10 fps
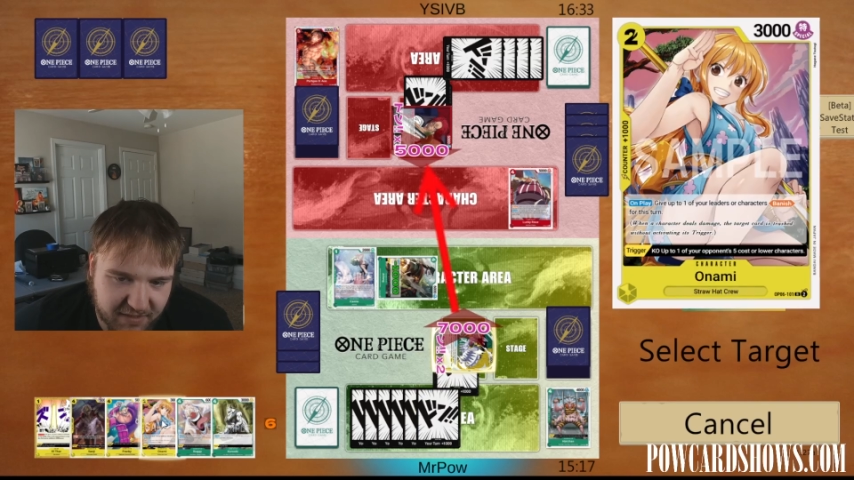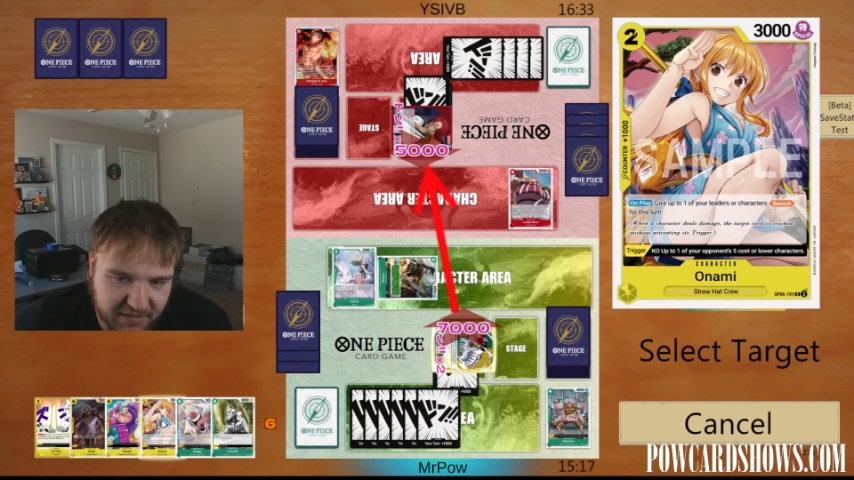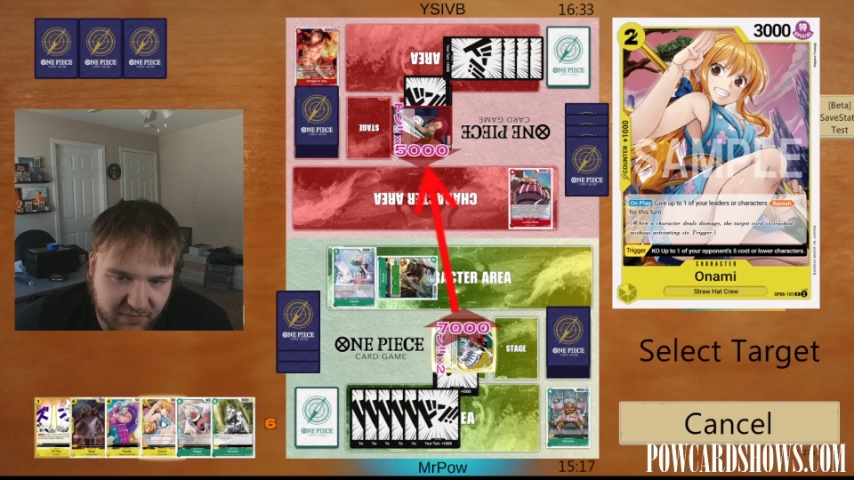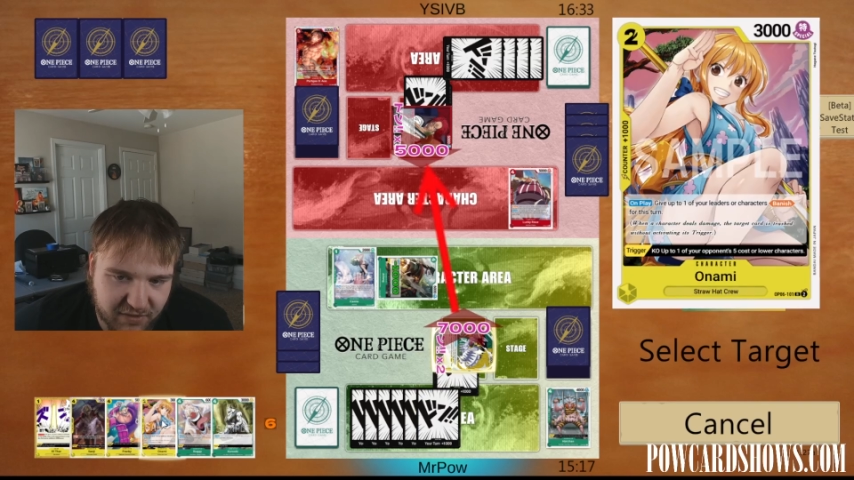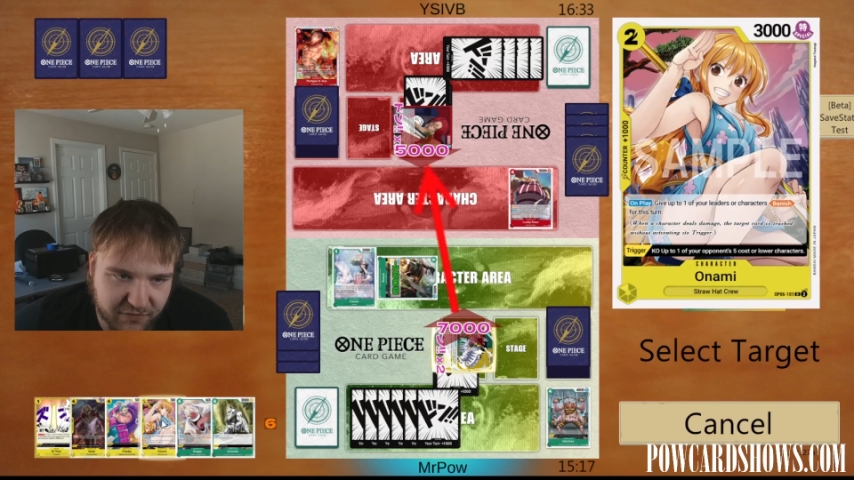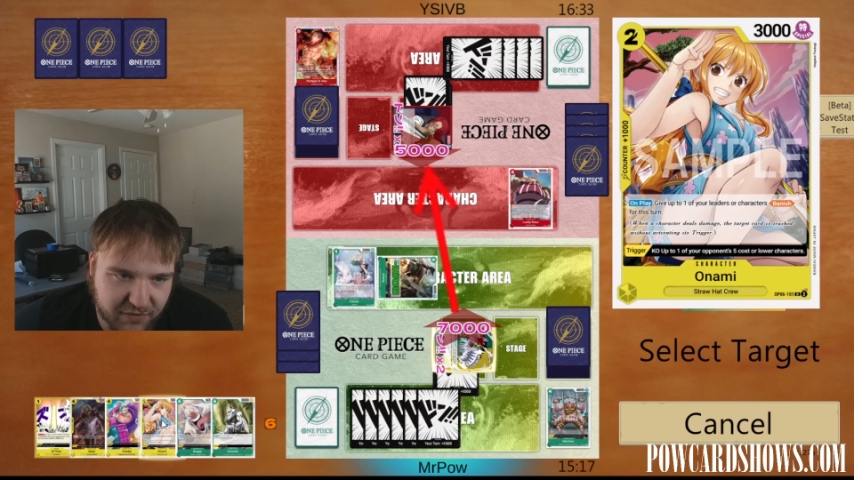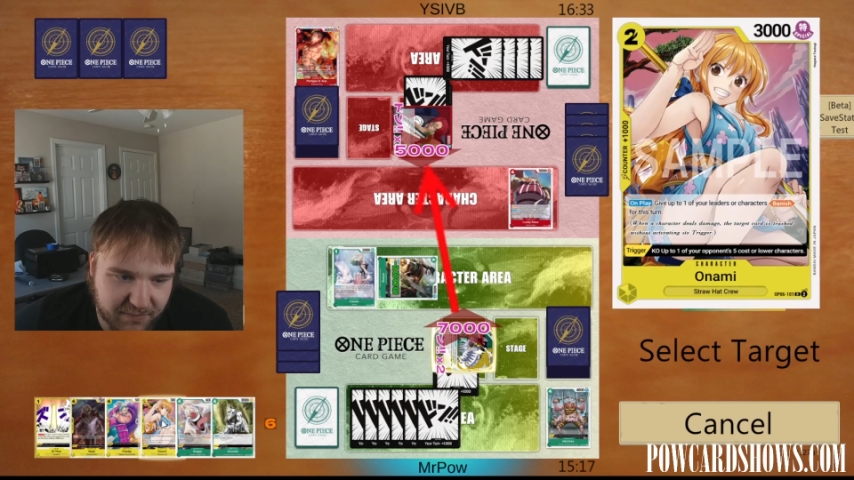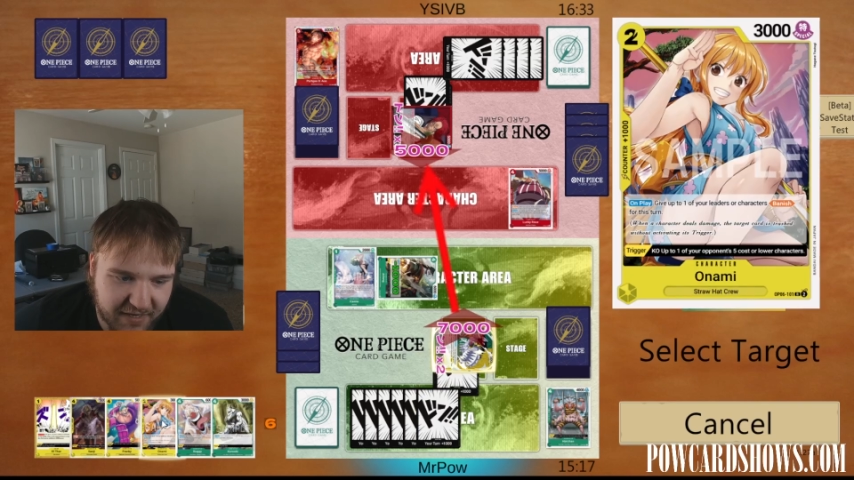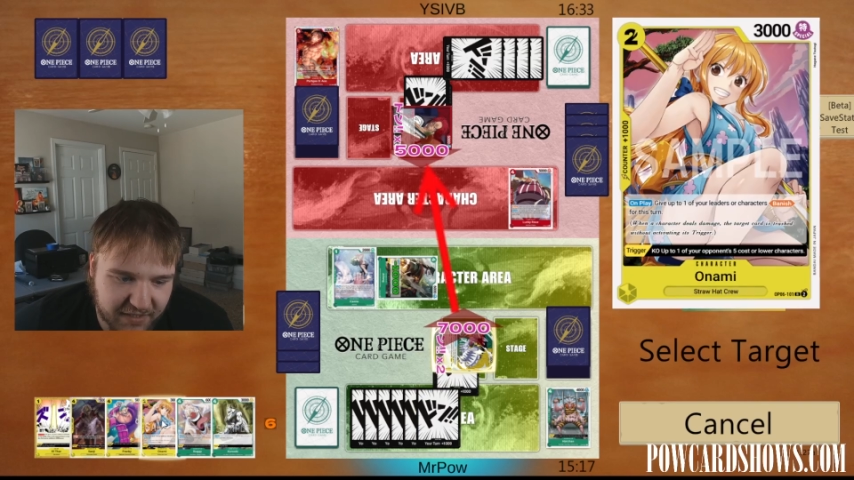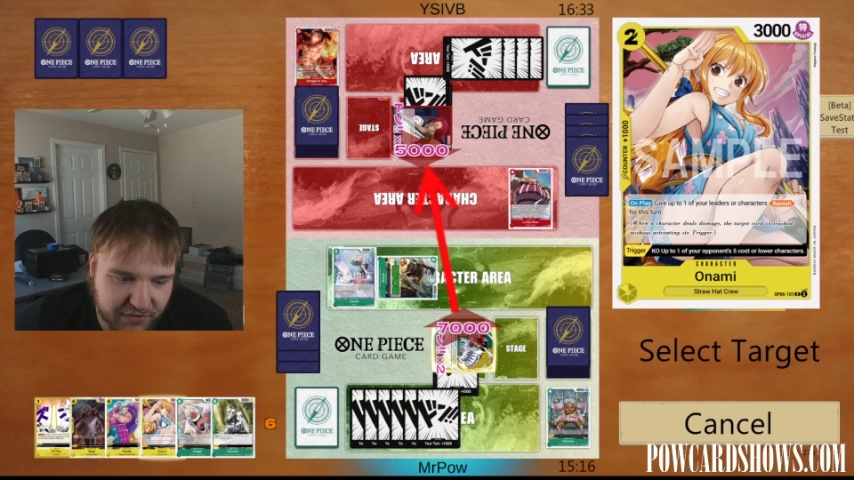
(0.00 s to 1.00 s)
I think we go for the
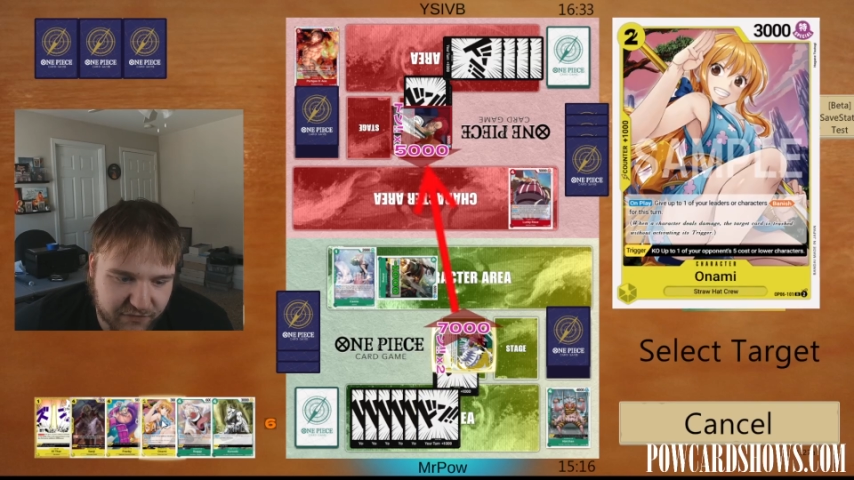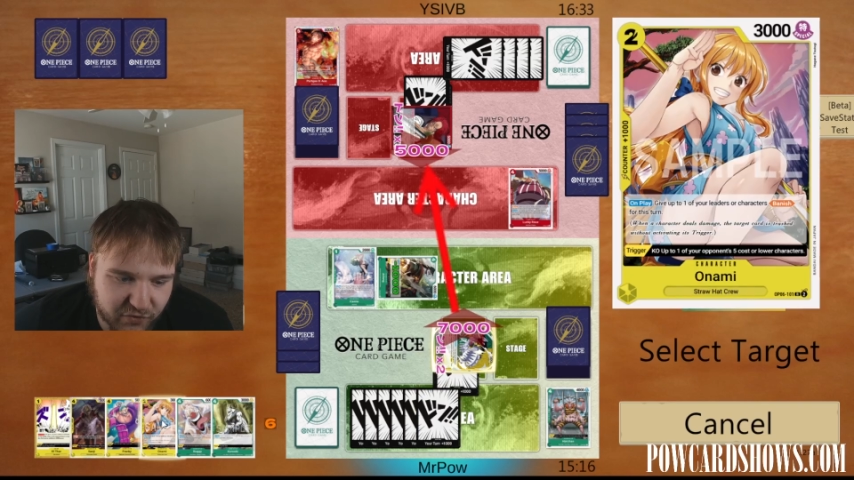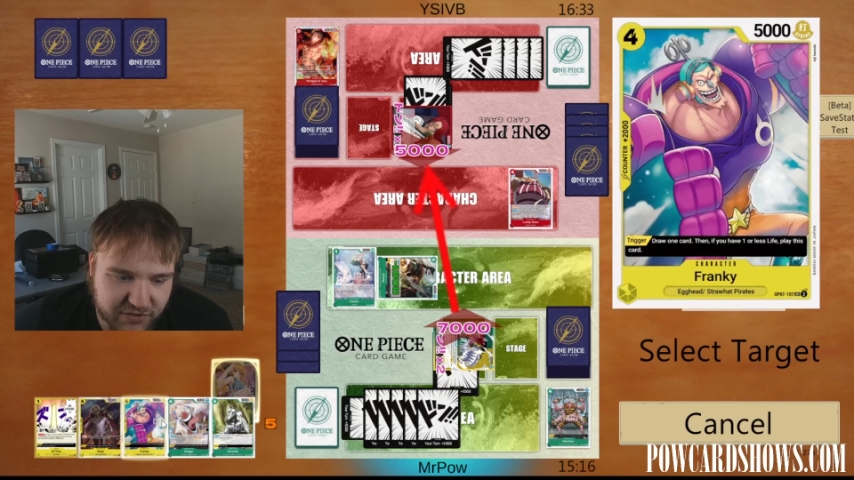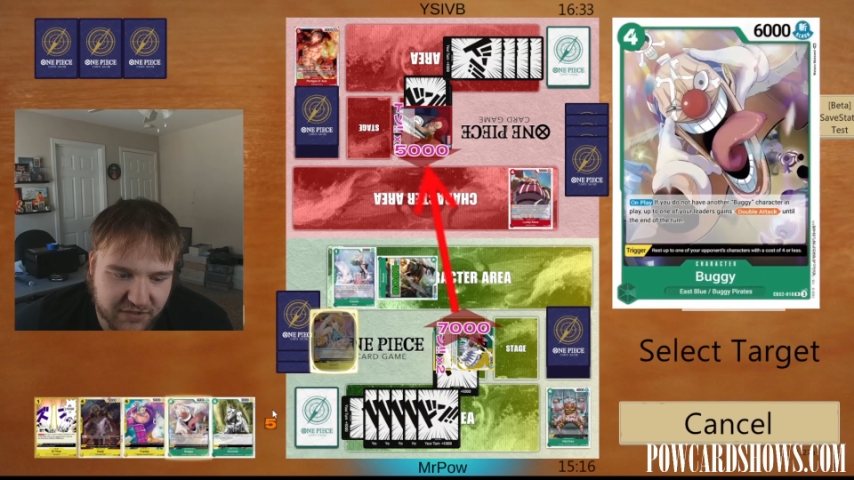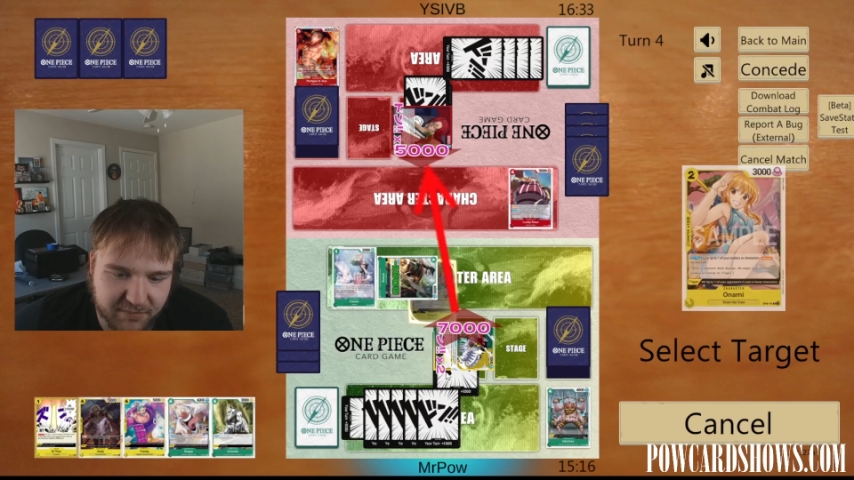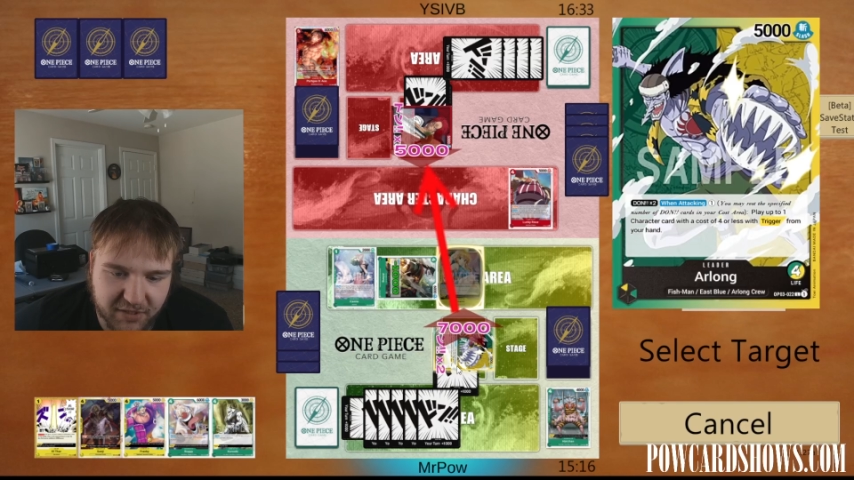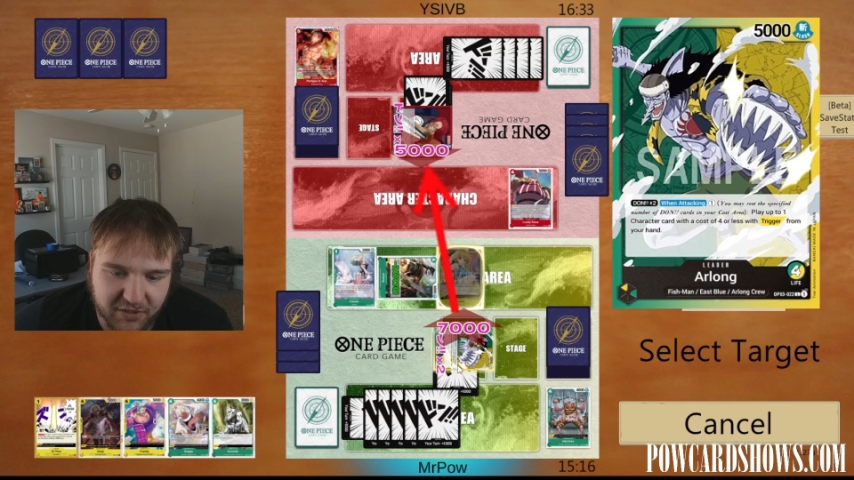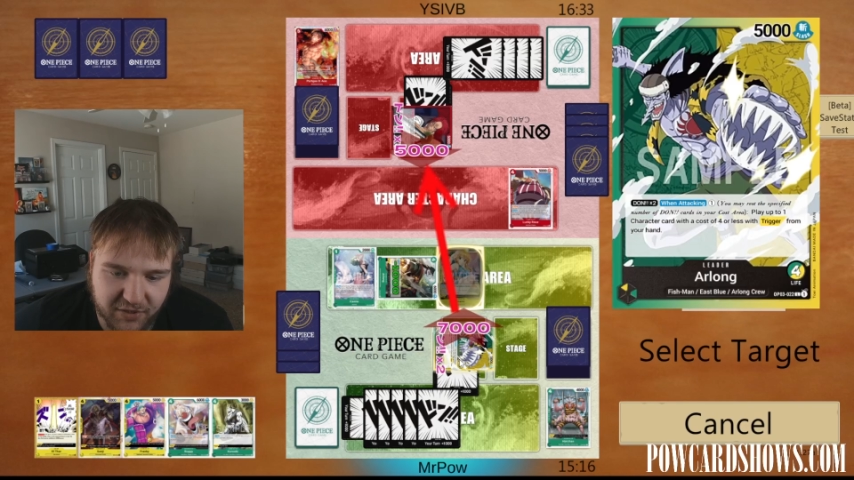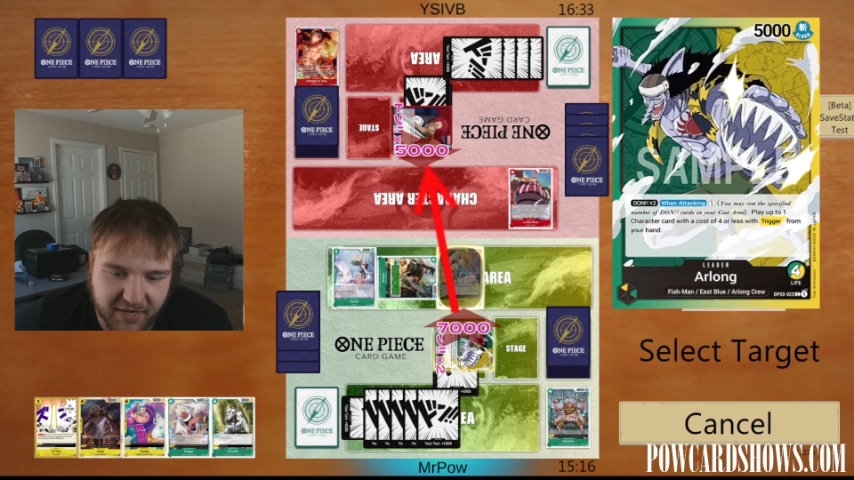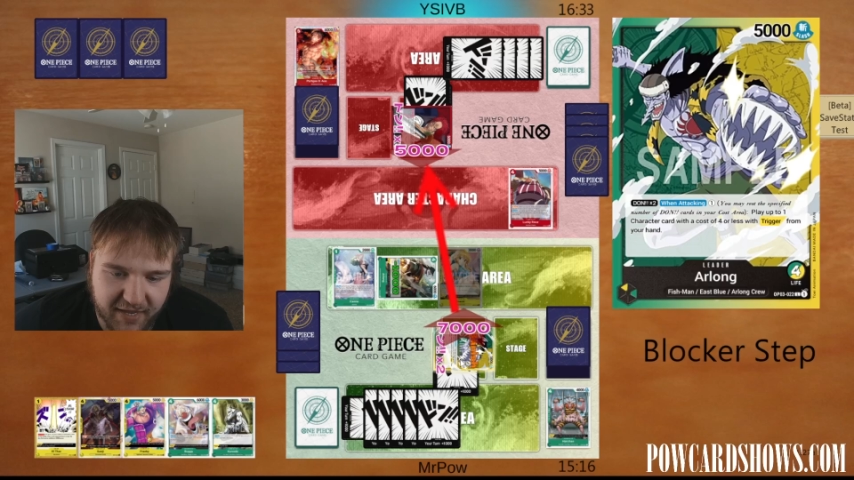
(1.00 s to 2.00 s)
banish, forcing the
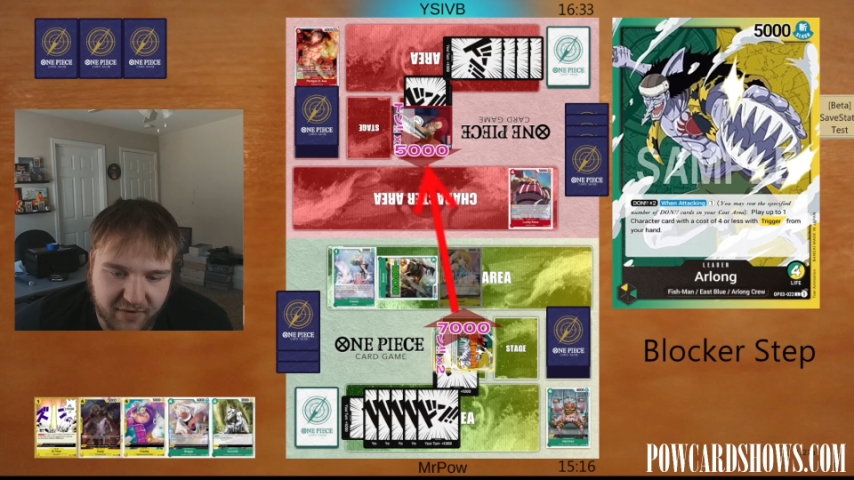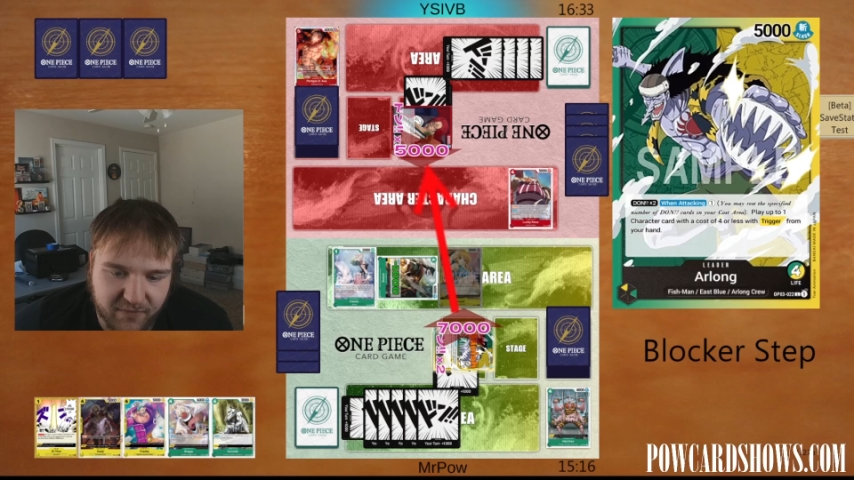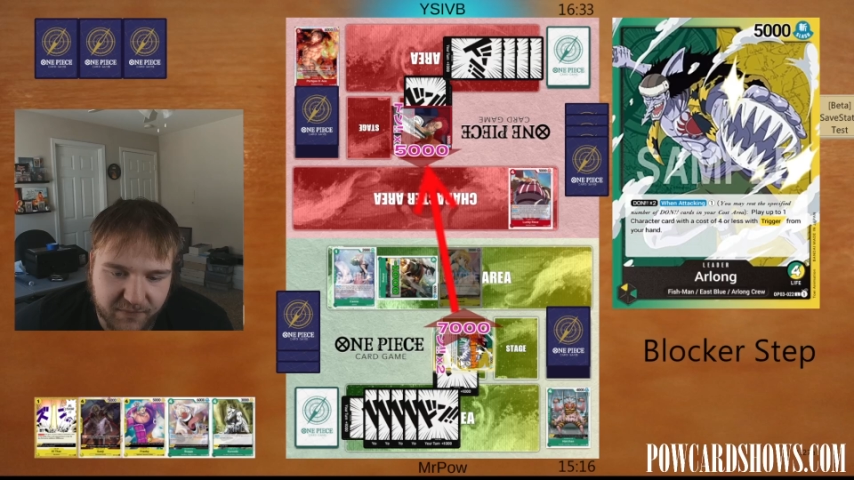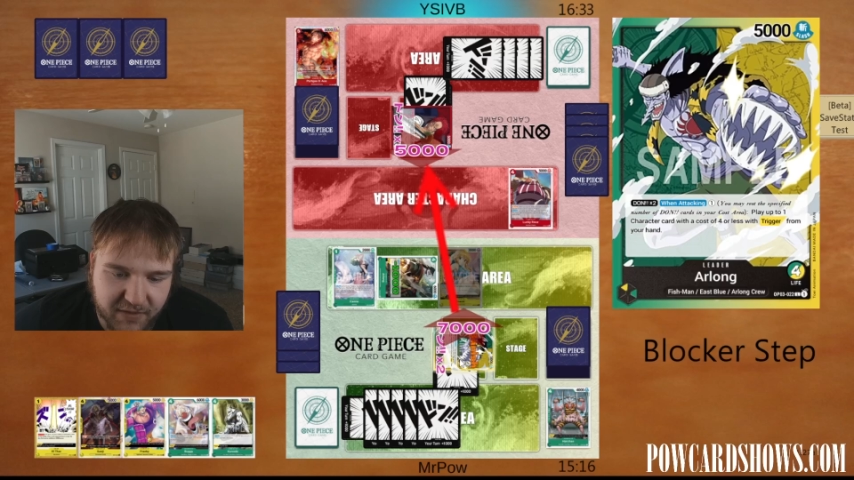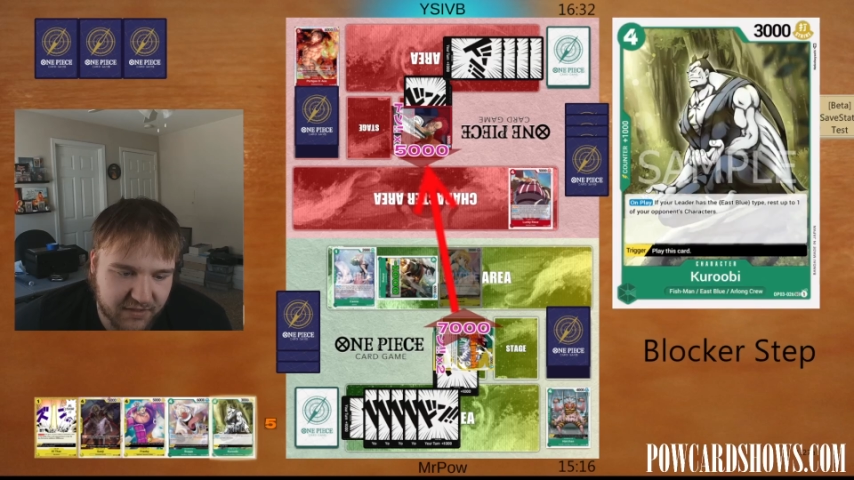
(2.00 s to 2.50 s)
blocker now,